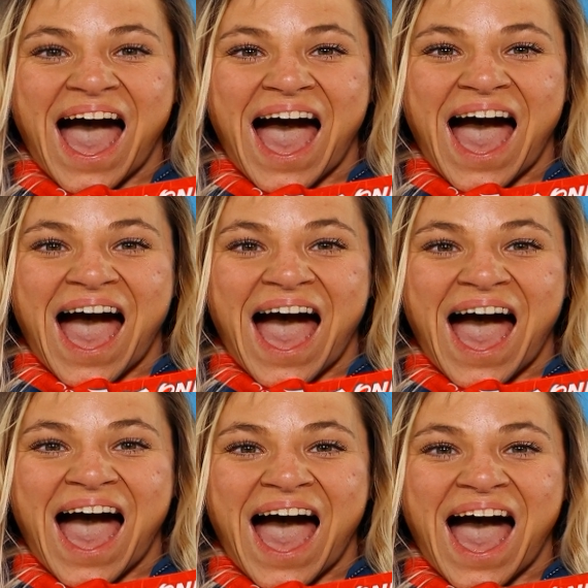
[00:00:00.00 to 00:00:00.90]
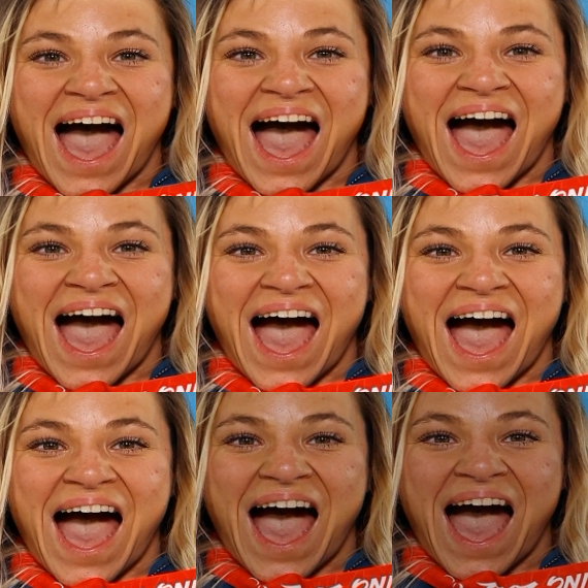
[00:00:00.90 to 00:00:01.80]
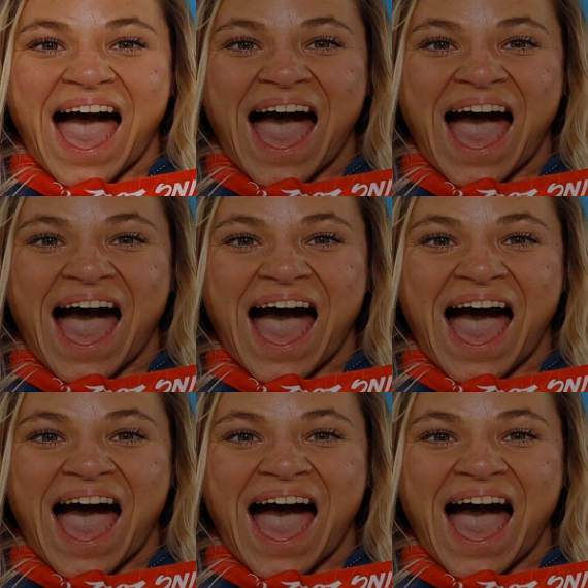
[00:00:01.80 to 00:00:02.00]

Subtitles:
[no speech]